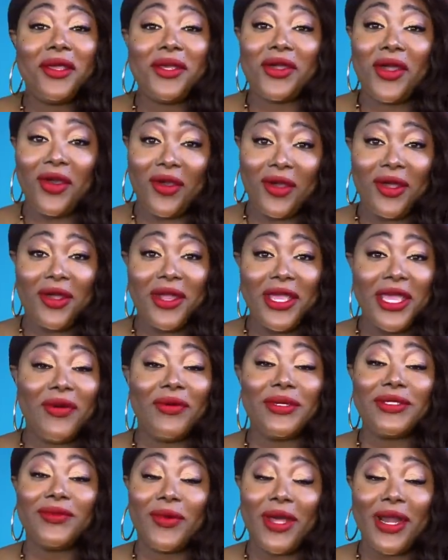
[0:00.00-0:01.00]
Girl, it
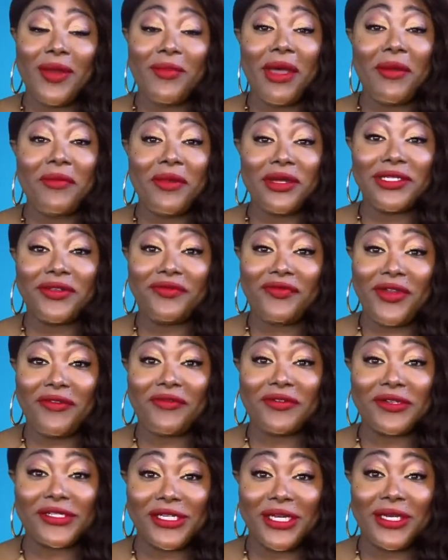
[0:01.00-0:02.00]
was one of my most
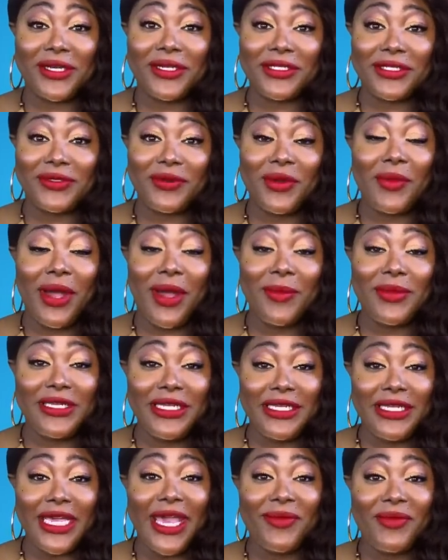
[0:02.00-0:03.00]
favorite shows when Mama
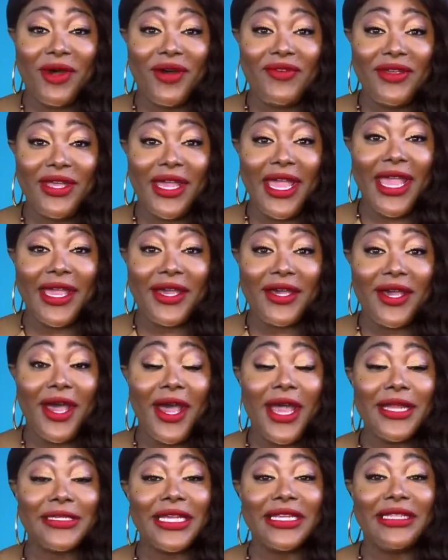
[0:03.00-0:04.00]
Dean came over here and
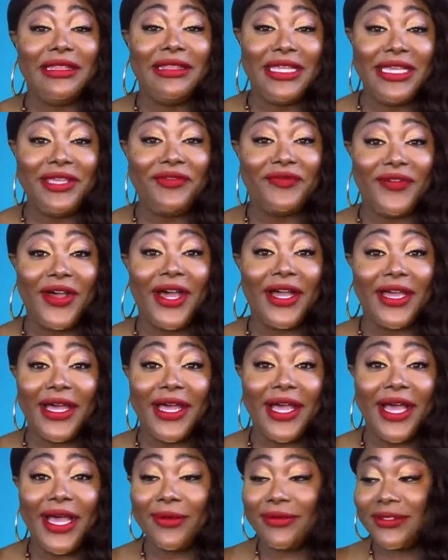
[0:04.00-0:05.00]
cut the
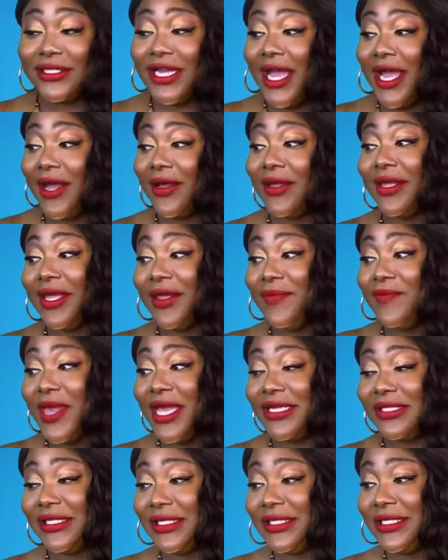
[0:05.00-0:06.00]
fuck up, child. And Messy